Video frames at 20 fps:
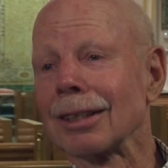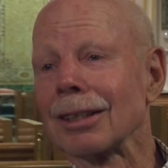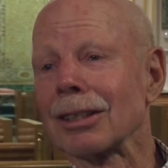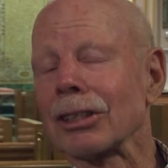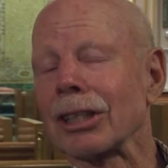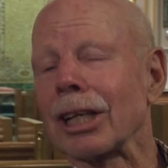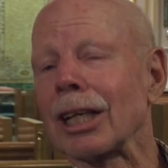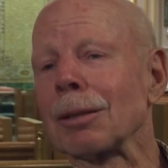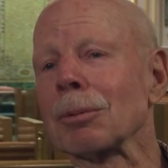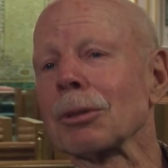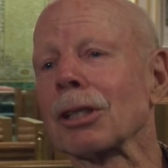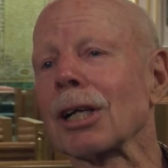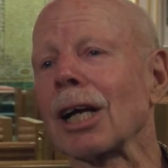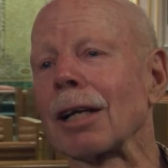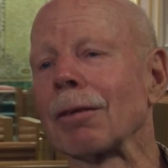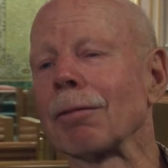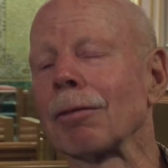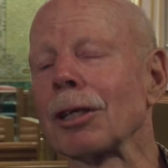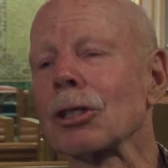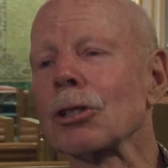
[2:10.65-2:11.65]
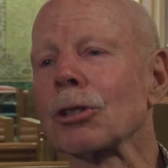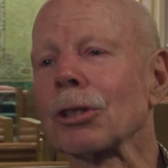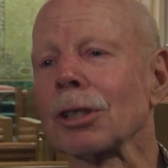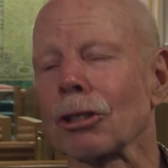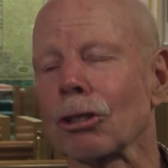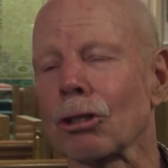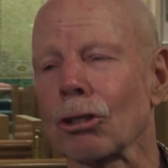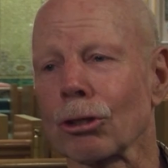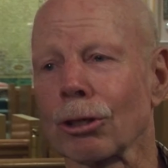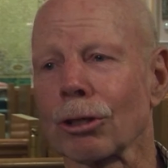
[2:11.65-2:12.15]
Salem's kind of an
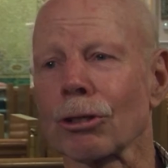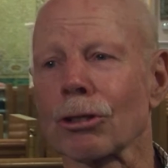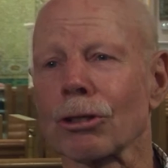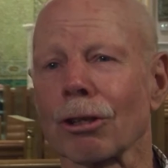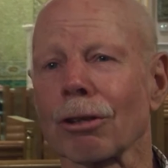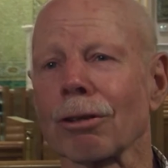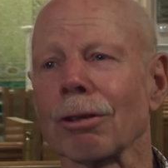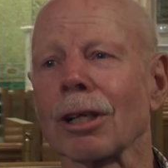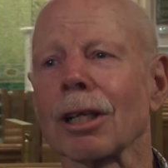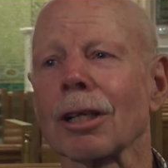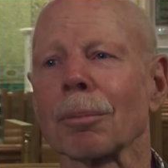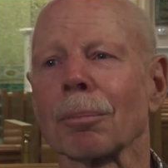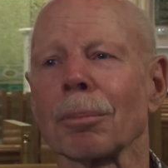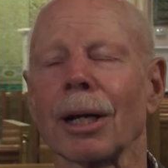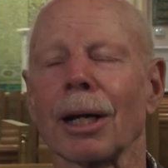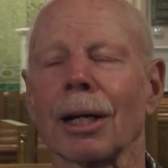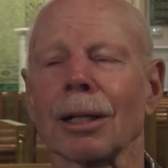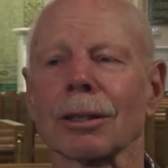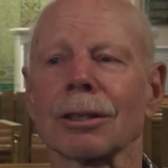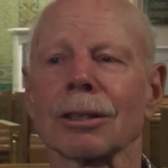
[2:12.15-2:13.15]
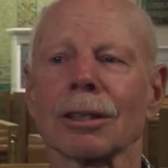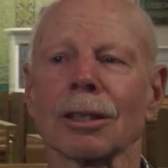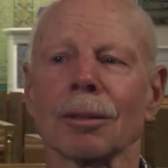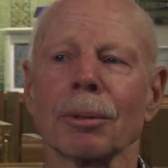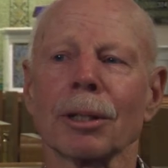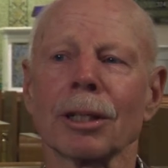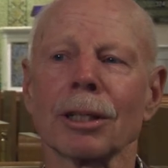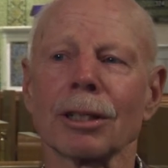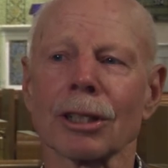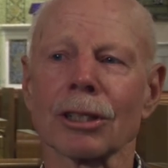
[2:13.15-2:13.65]
interesting church to think about
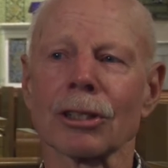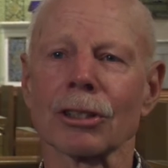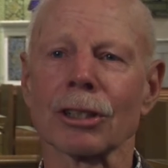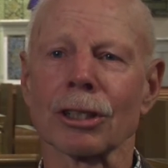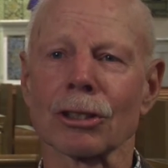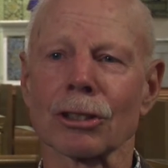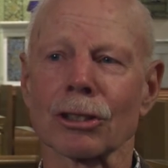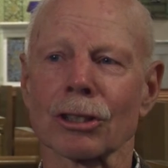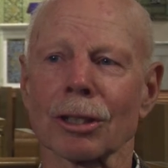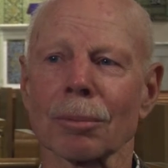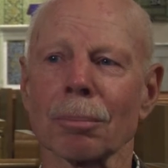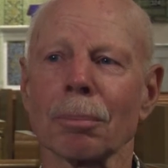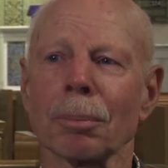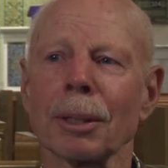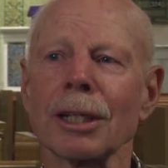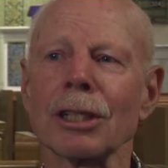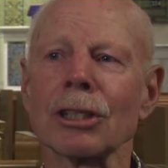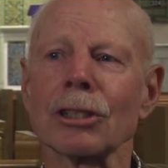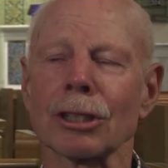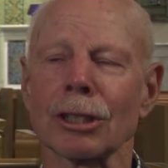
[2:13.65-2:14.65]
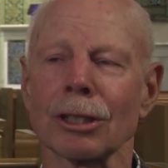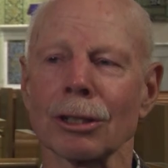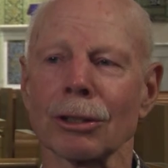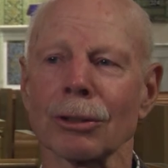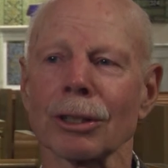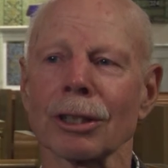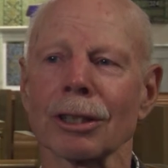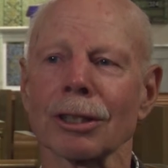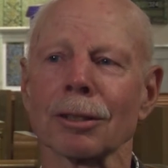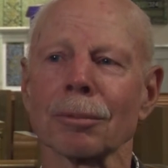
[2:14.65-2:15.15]
because it's based
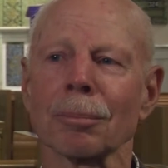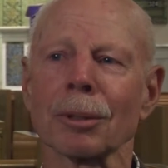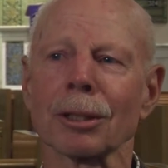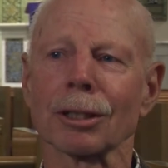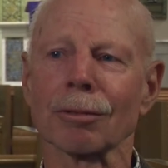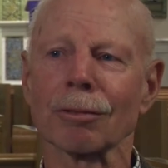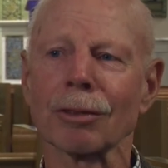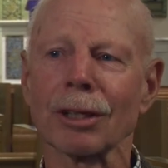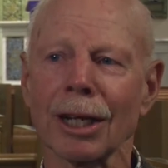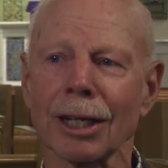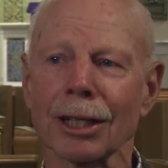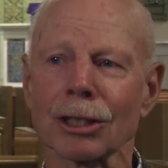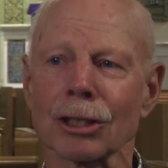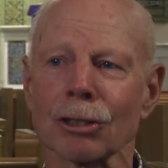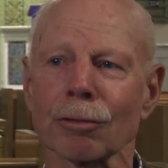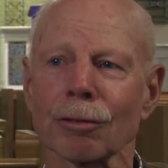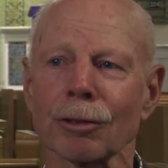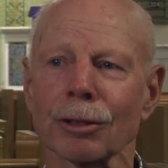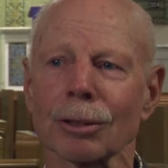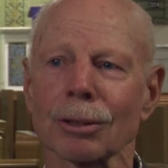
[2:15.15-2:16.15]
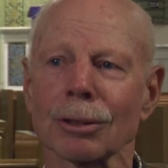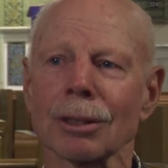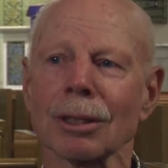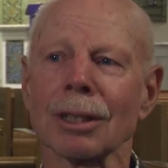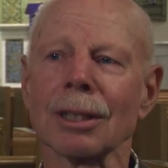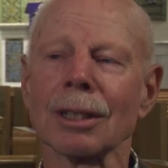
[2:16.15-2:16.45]
here in the middle of Catonsville.